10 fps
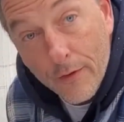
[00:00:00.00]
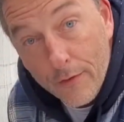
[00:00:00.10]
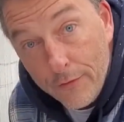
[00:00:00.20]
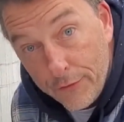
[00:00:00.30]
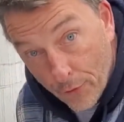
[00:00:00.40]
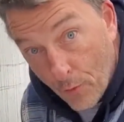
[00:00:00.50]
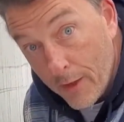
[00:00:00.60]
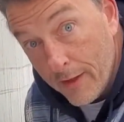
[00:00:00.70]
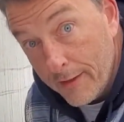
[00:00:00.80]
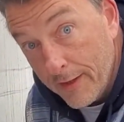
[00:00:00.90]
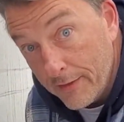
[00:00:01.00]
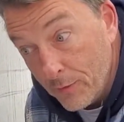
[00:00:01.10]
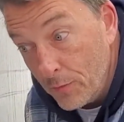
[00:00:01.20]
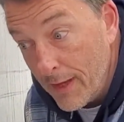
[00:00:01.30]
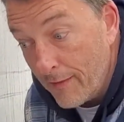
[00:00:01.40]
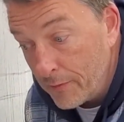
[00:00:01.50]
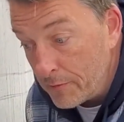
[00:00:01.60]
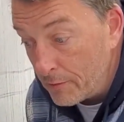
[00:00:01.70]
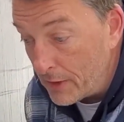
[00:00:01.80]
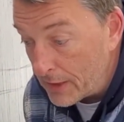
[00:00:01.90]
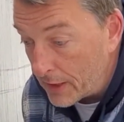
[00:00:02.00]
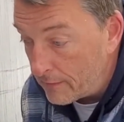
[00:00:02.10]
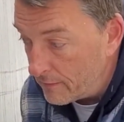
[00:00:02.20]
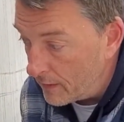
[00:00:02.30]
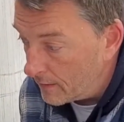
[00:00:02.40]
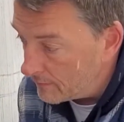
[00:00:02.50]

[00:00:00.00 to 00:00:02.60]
So one of the things that we have to be really careful of